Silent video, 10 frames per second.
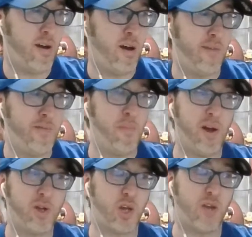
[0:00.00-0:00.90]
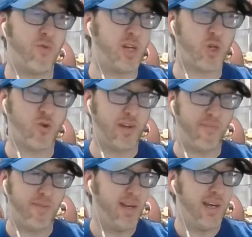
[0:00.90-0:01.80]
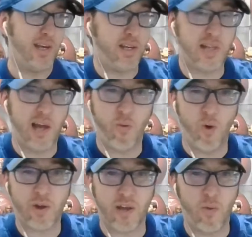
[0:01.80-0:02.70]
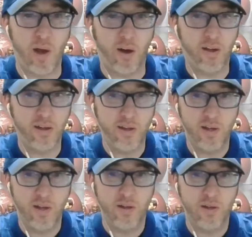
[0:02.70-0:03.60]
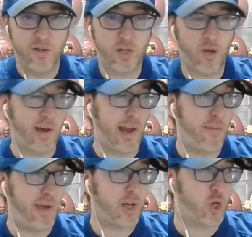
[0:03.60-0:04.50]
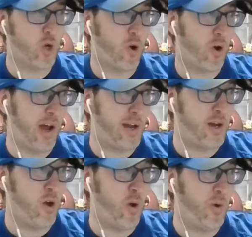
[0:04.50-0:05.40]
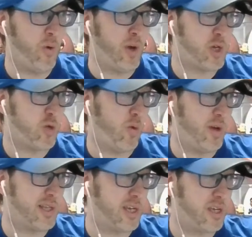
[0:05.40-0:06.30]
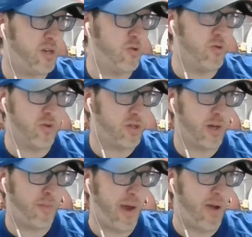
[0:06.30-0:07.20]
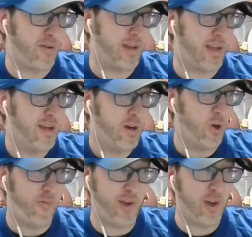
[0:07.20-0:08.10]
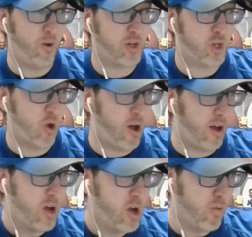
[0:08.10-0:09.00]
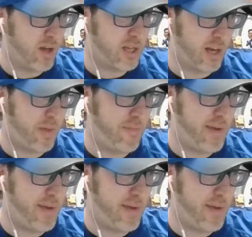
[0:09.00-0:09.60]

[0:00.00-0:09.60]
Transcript: of the bunch of restream is not working well. So I got to make sure I know which one to use, apparently. Hopefully, hold strong. Was in the